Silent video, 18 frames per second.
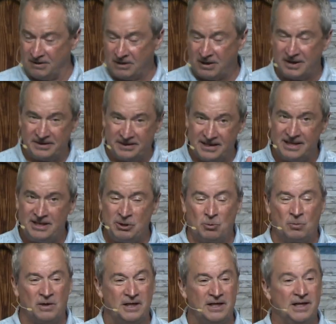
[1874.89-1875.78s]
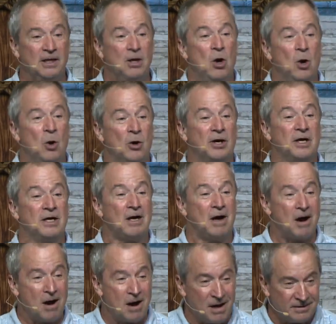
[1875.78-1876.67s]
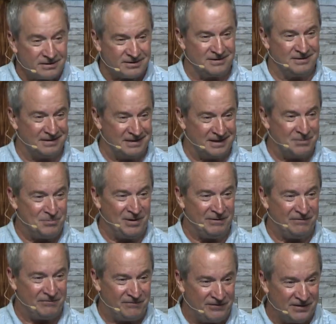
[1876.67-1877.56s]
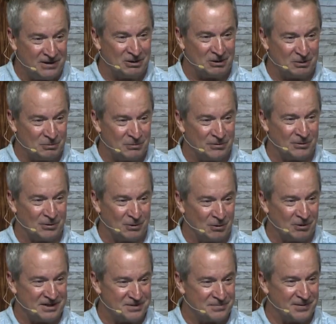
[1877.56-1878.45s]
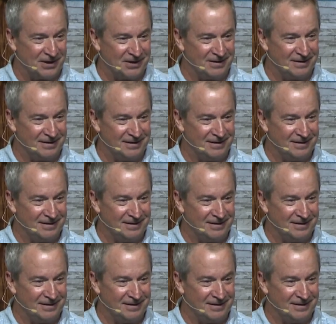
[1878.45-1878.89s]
continually or constantly be filled with the Holy Spirit.